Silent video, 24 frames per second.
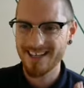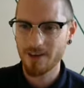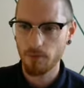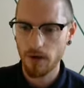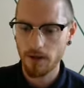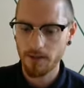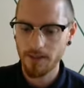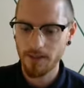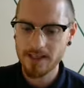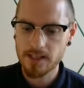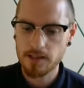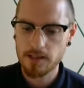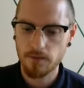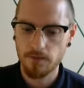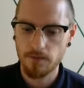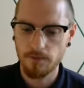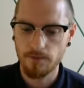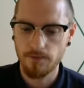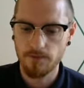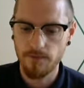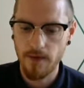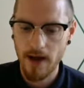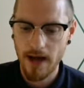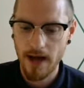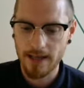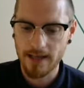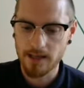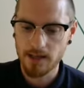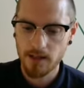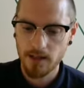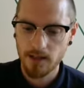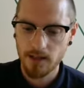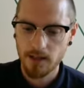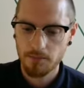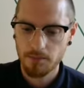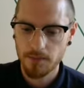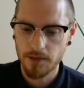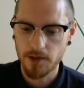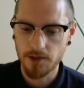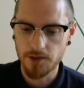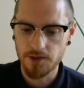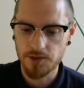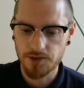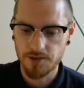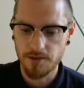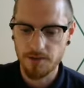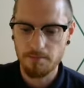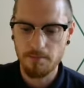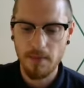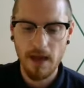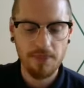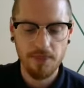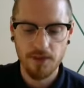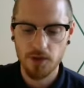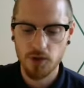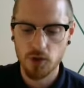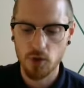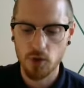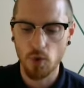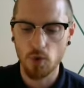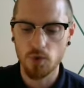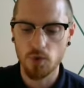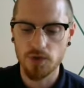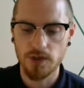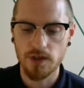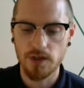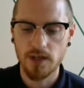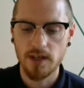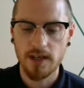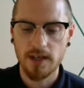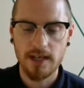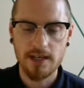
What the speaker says: Well, that's valid because the method chosen